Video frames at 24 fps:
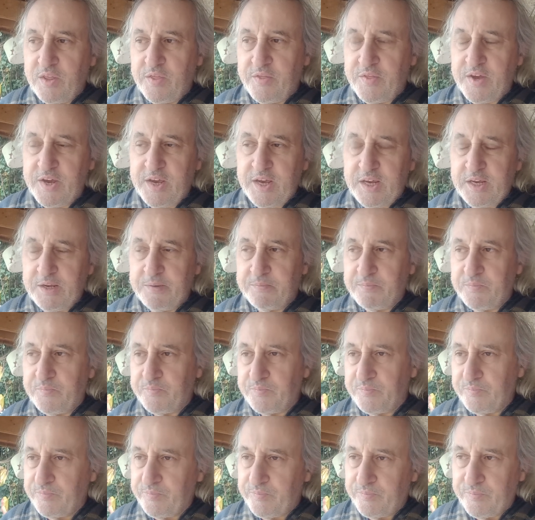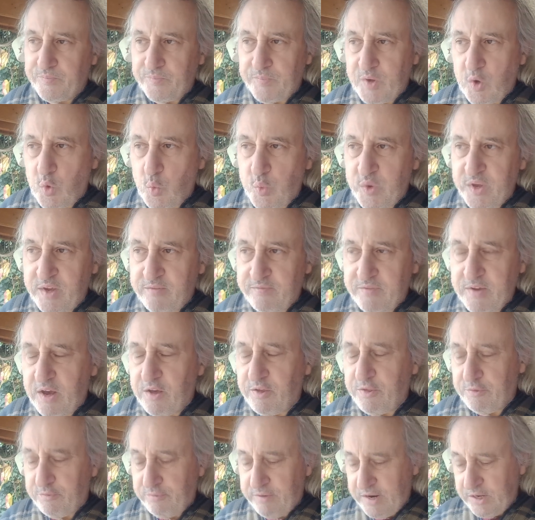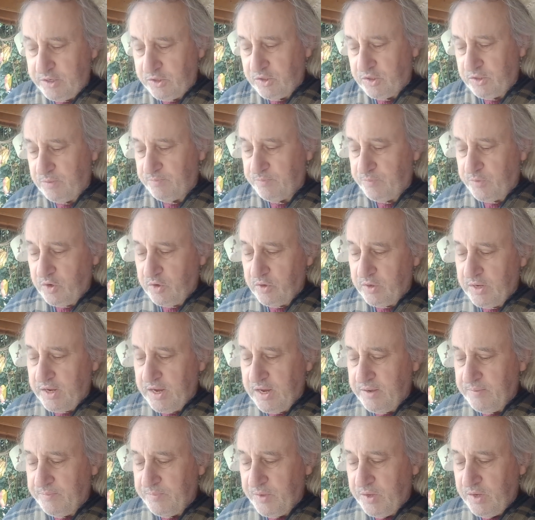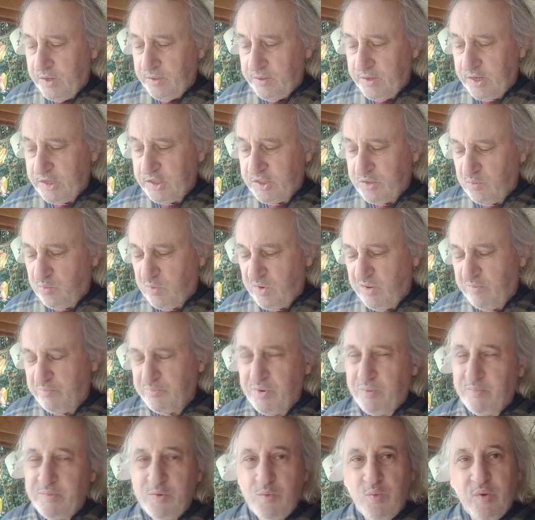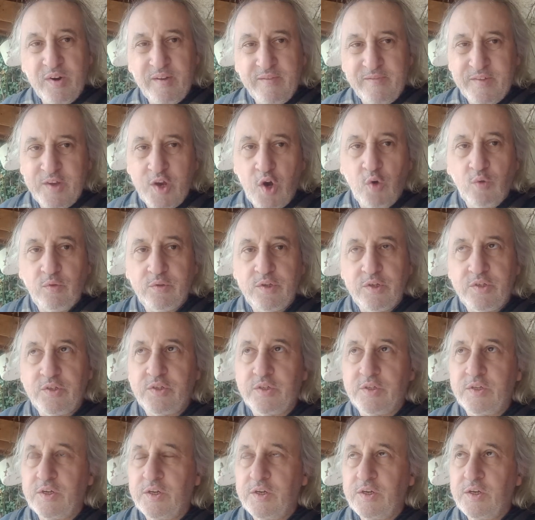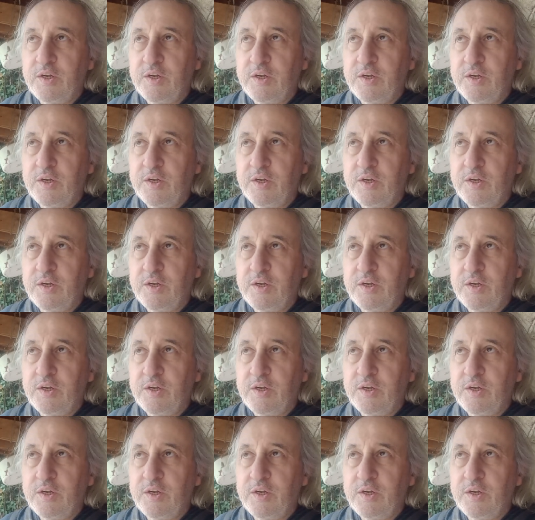they weave our threads. Okay, that's one, probably one of the oldest